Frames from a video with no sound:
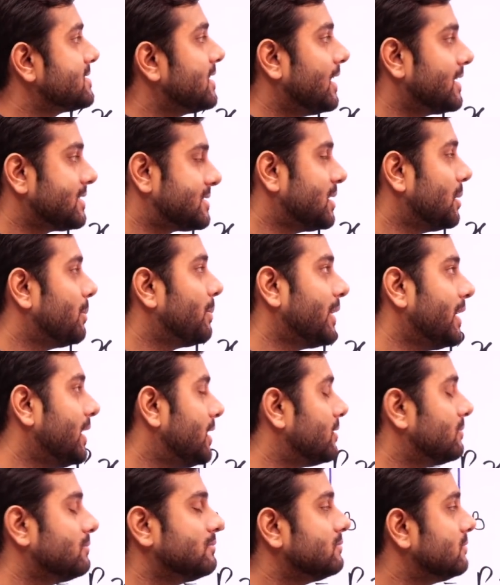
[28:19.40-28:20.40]
are
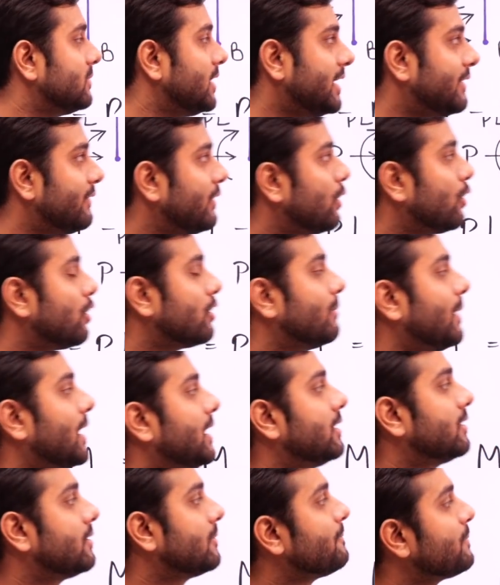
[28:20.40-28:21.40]
separate, it will not
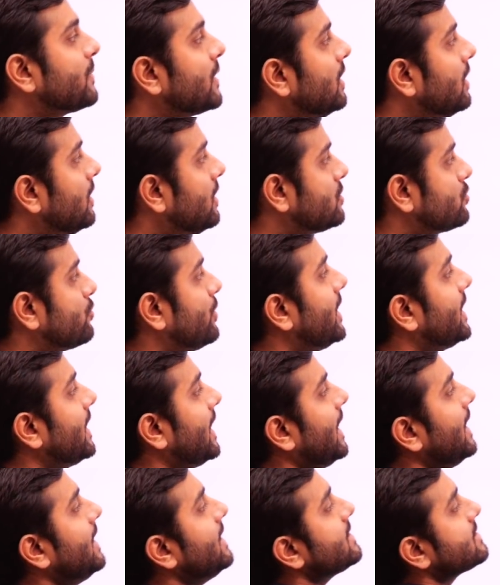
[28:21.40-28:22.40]
matter. So at
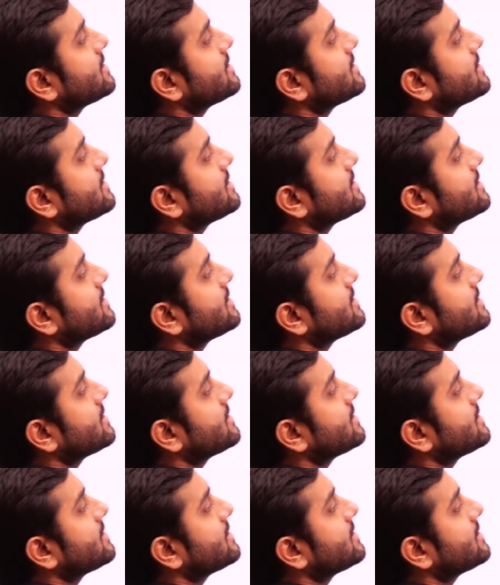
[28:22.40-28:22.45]
any